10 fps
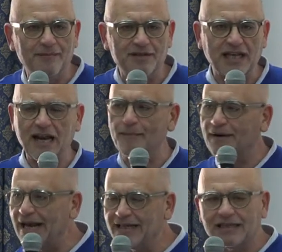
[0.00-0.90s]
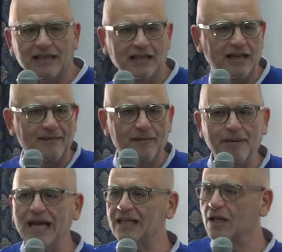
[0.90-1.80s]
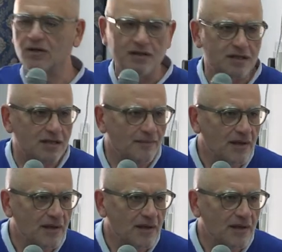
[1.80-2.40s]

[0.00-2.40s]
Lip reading: celebrating Pentecost.